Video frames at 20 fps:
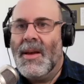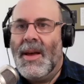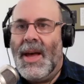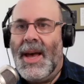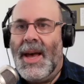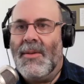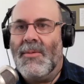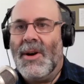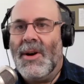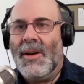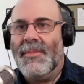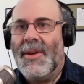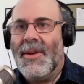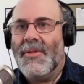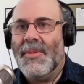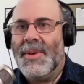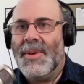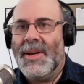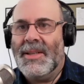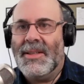And welcome
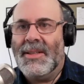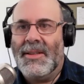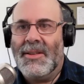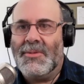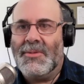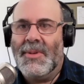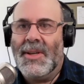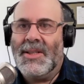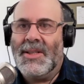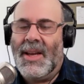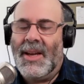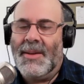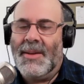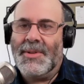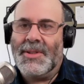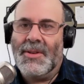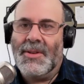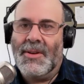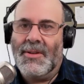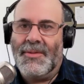everybody to this week's
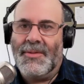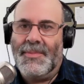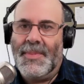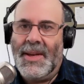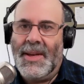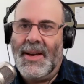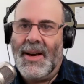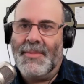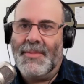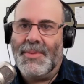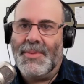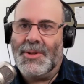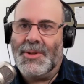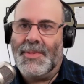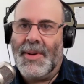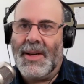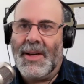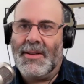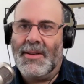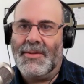episode of PI
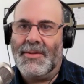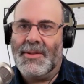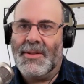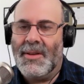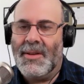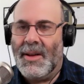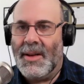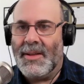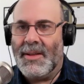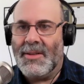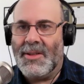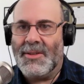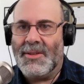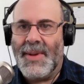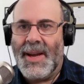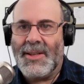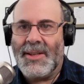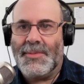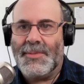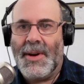Perspectives. This is
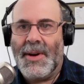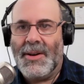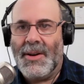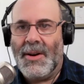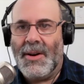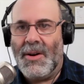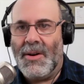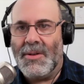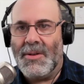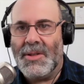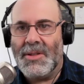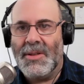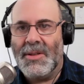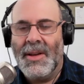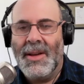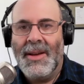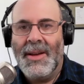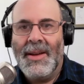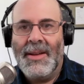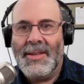Matt Spaier, your host.
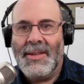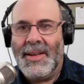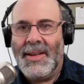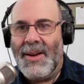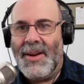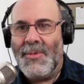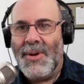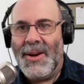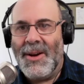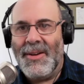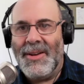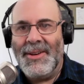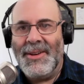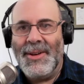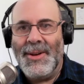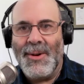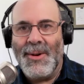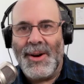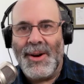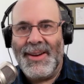Today we are in
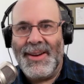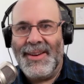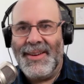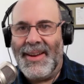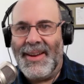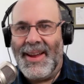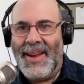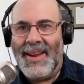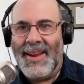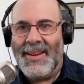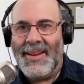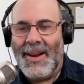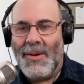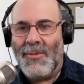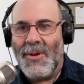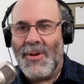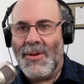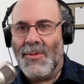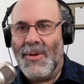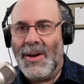New York, and I
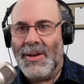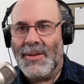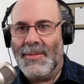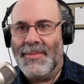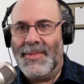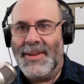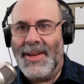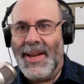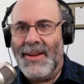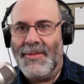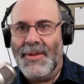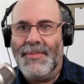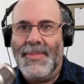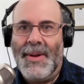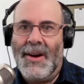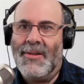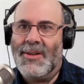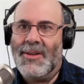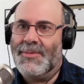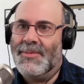want to welcome David
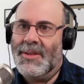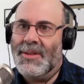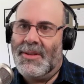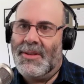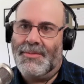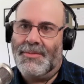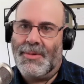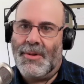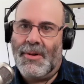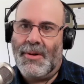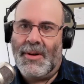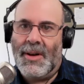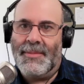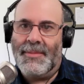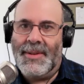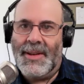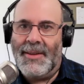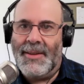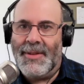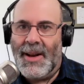Perecman to the
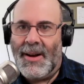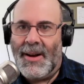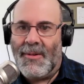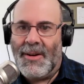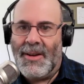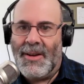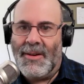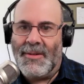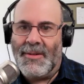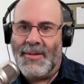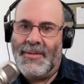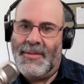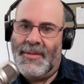program. David, how are you?